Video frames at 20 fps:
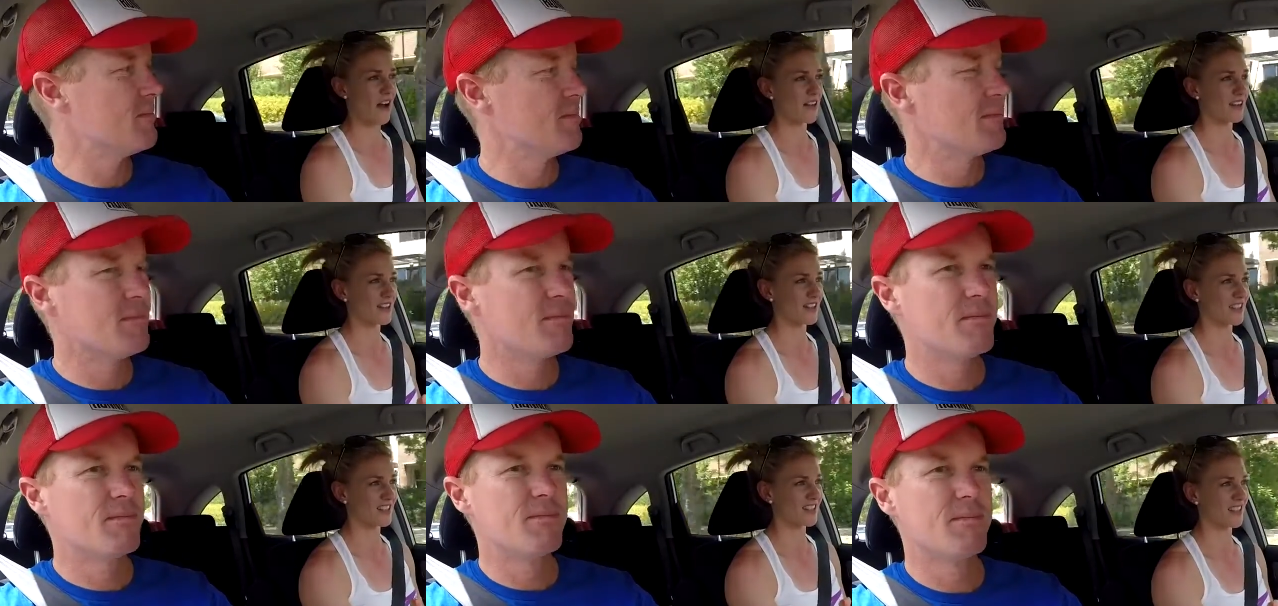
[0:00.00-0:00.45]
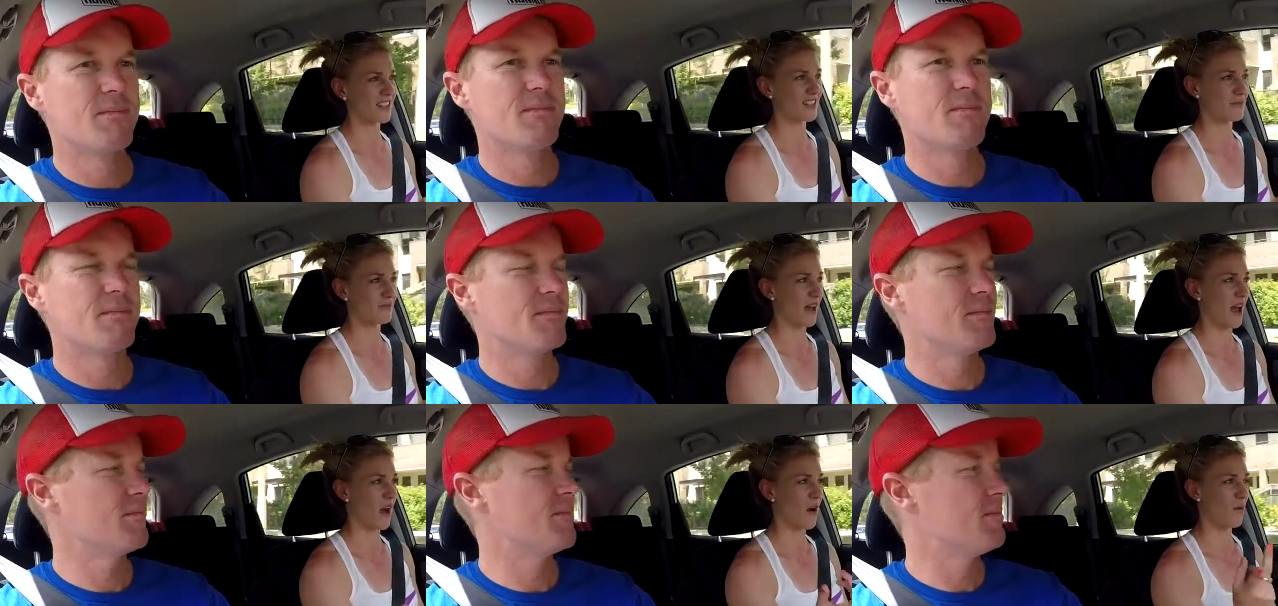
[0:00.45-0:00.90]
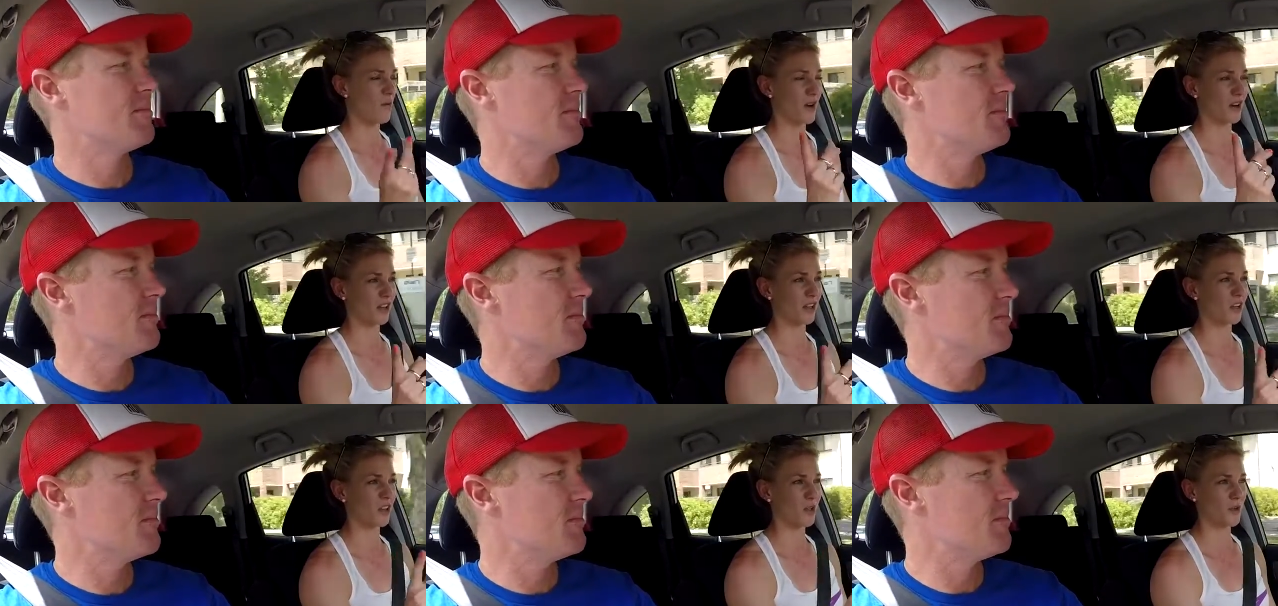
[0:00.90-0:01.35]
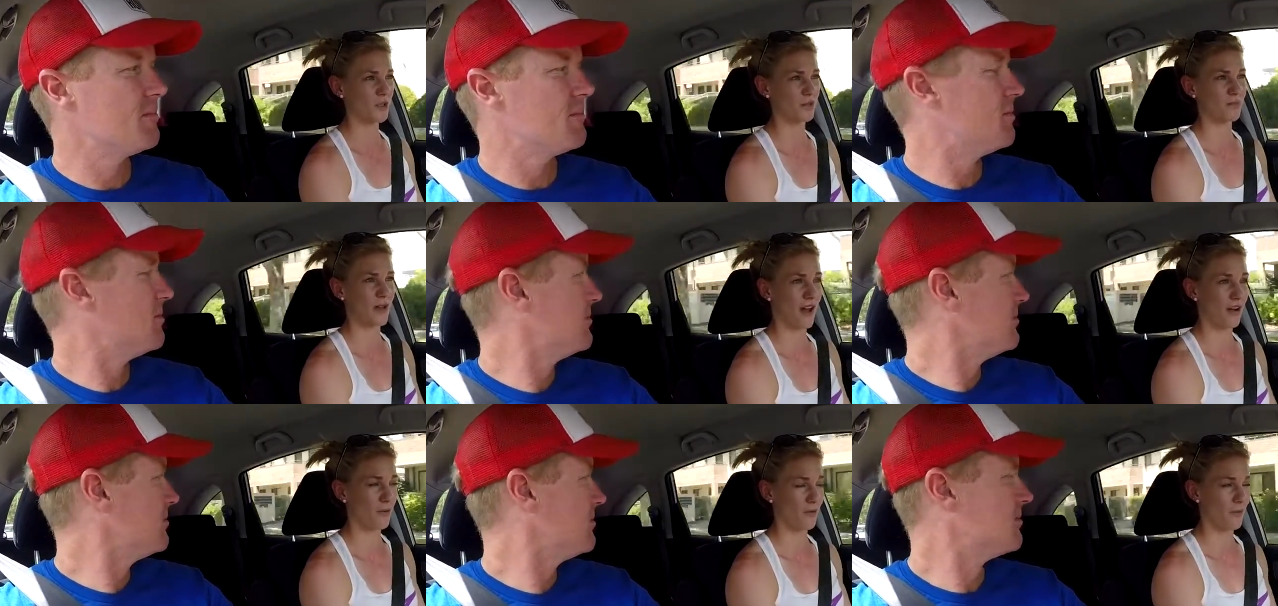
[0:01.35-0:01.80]
Speaker 1: I just think about one cue. It's
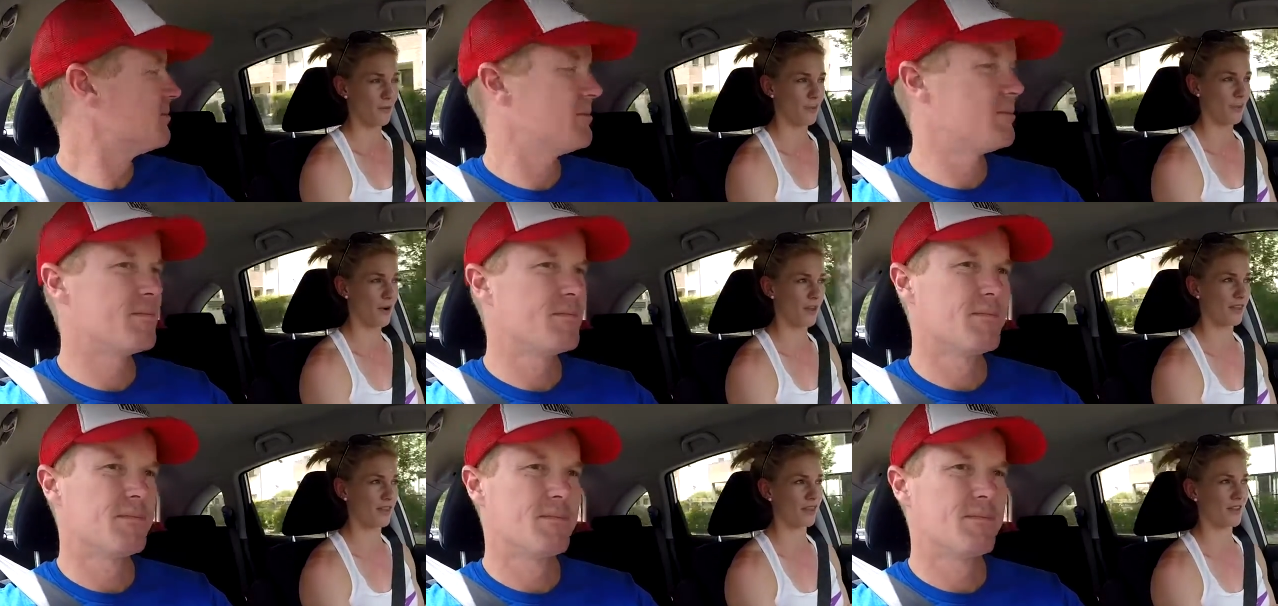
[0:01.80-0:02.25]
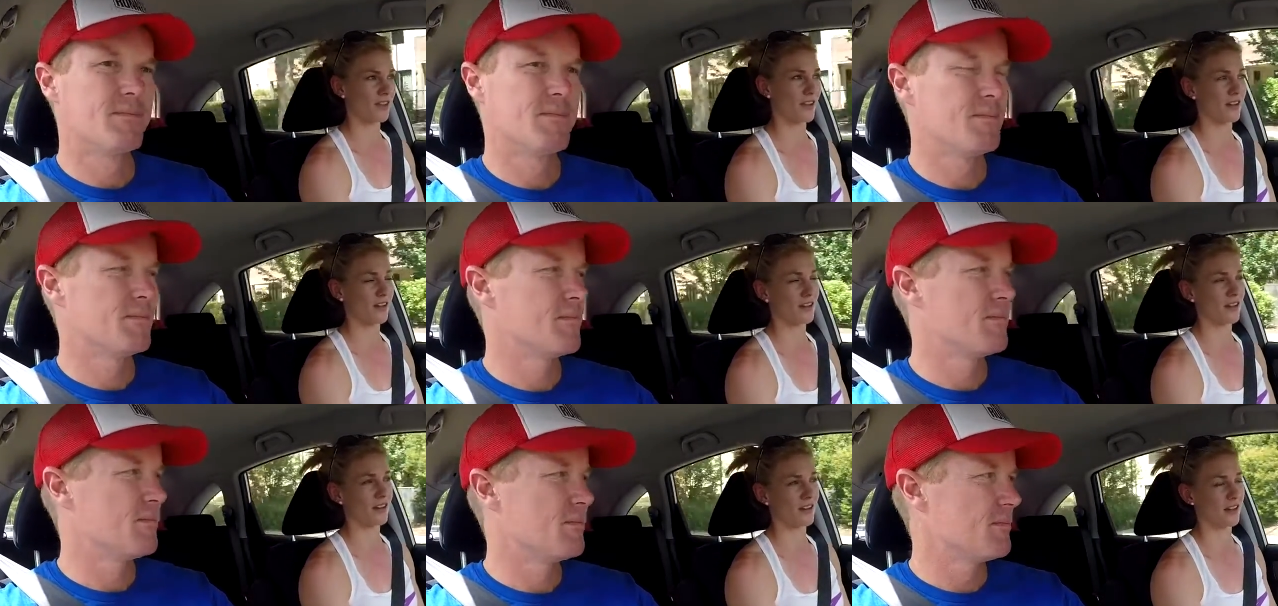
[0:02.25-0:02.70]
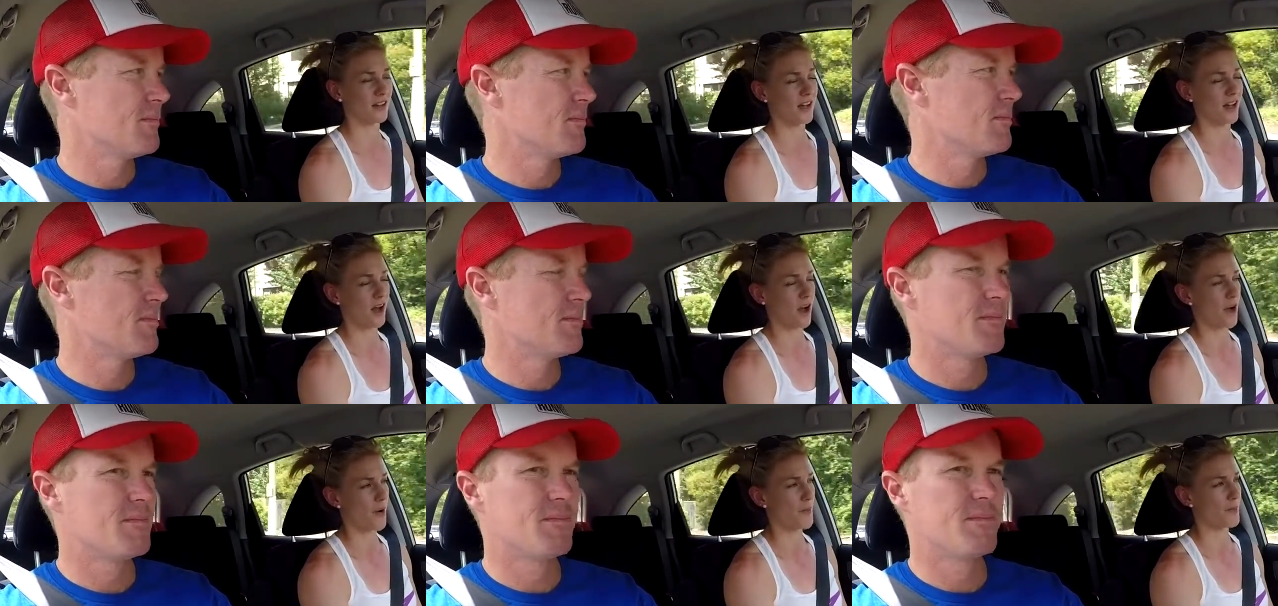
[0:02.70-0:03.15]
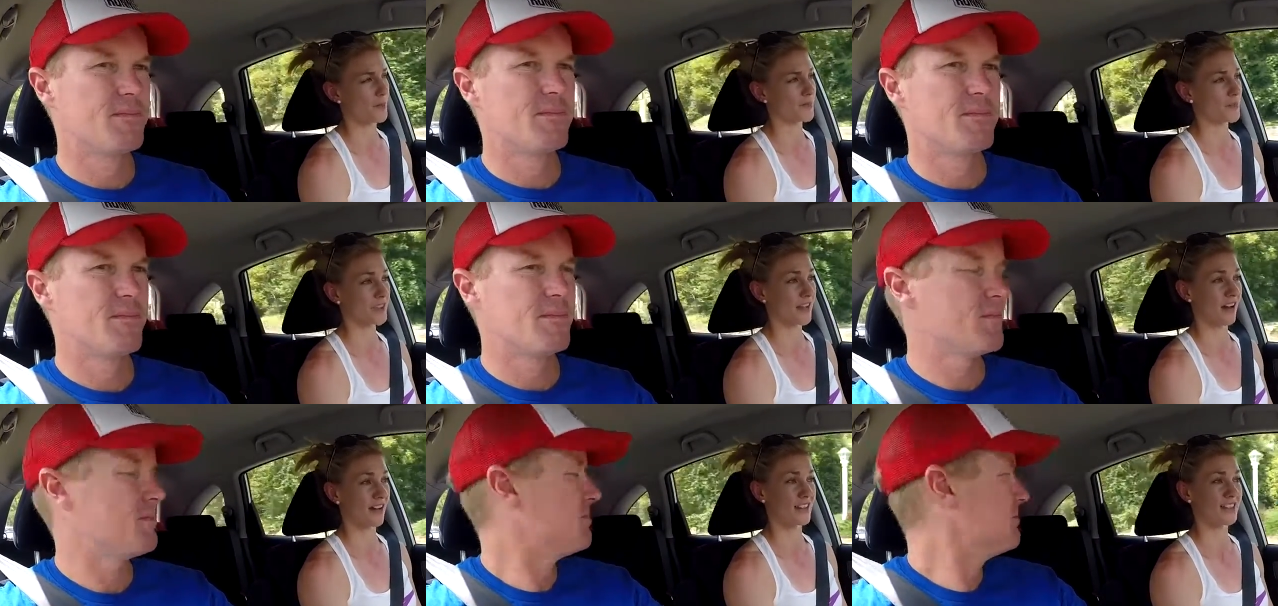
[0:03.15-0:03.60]
about when the um,
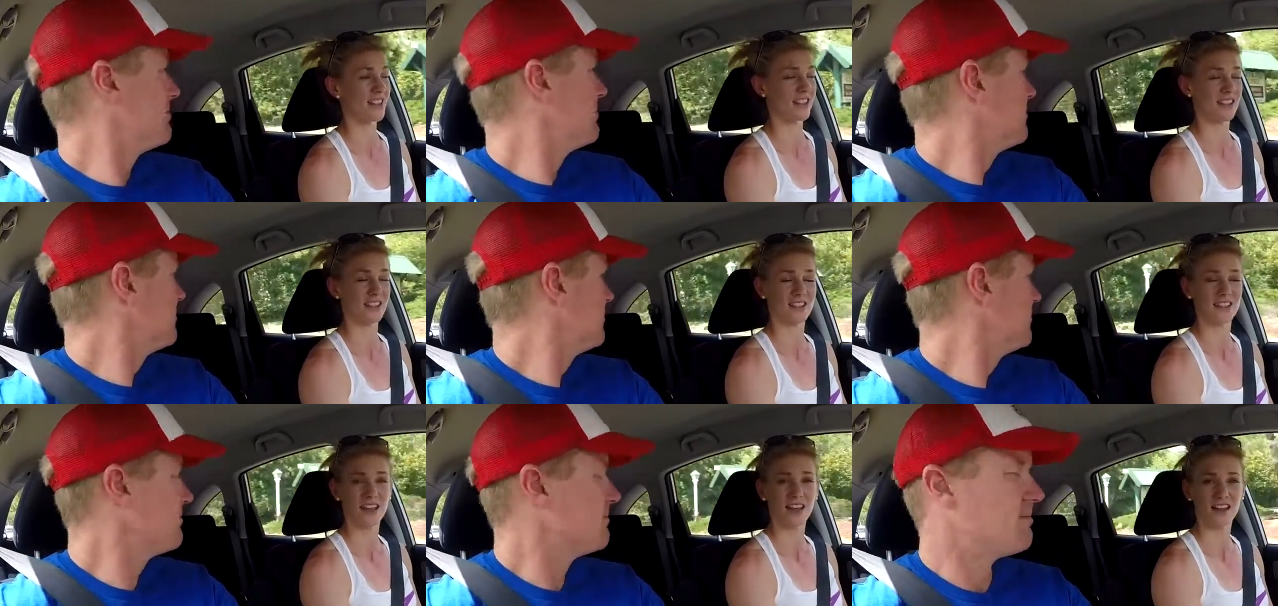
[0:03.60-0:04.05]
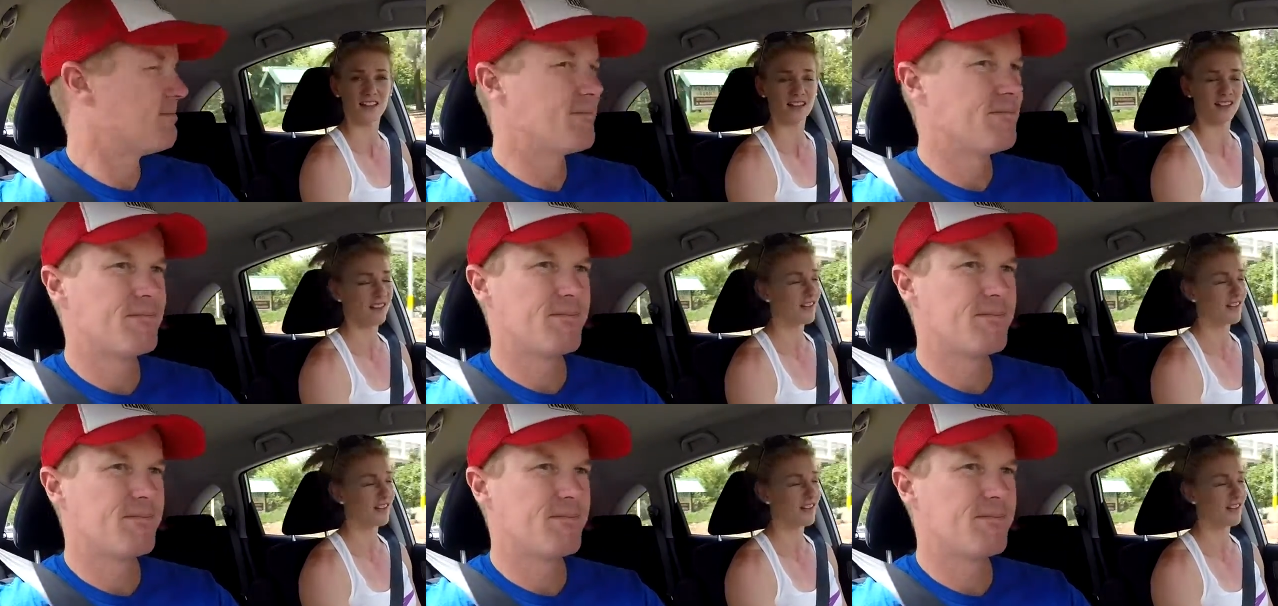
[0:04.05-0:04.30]
data says set.